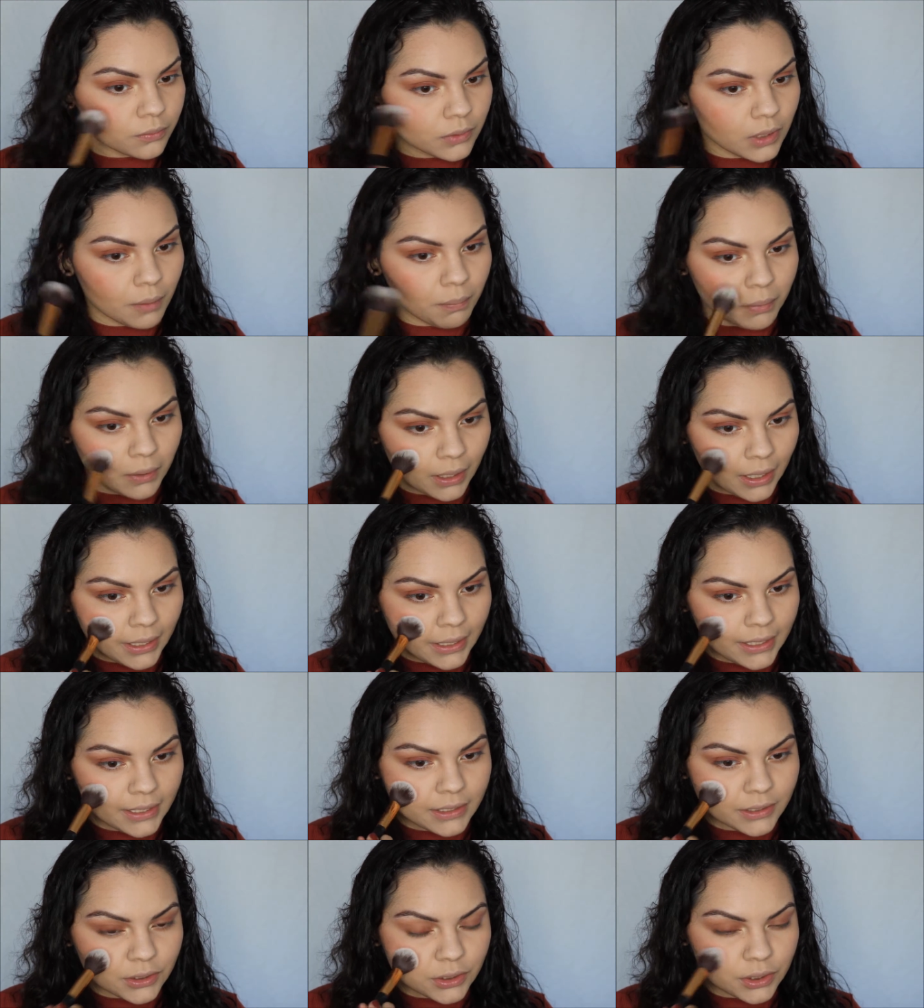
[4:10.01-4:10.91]
apply
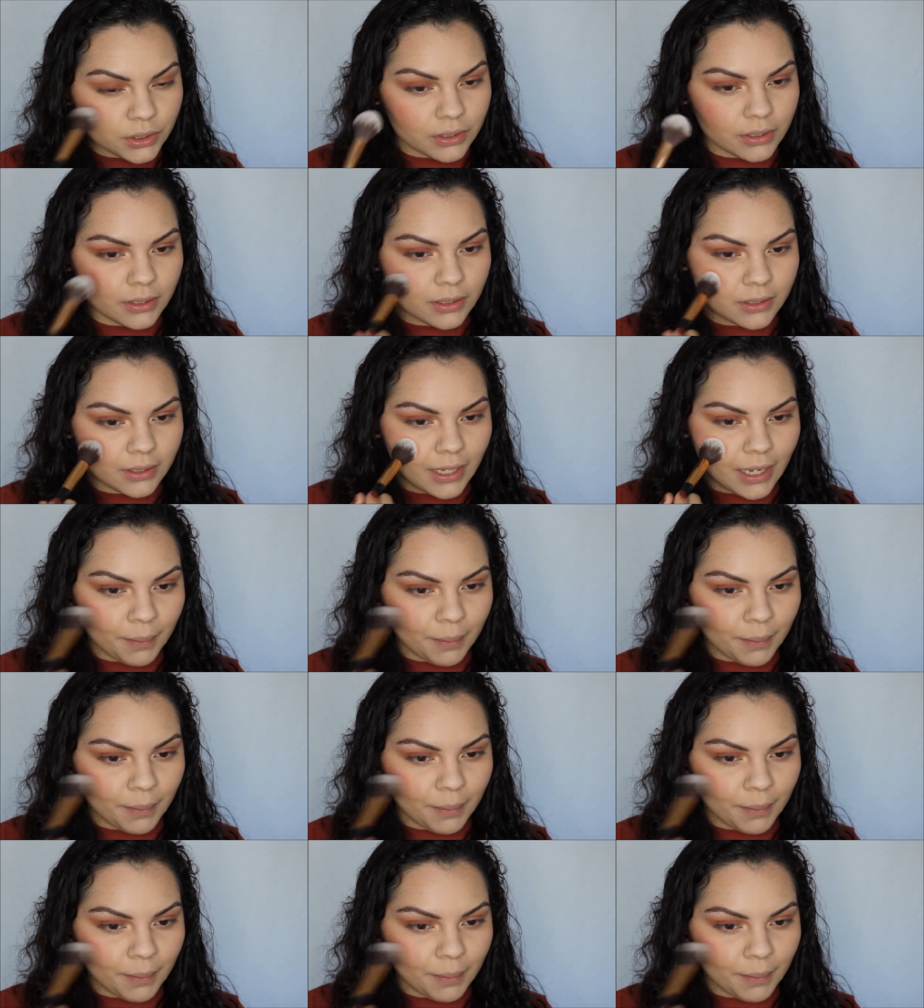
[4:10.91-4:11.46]
it to the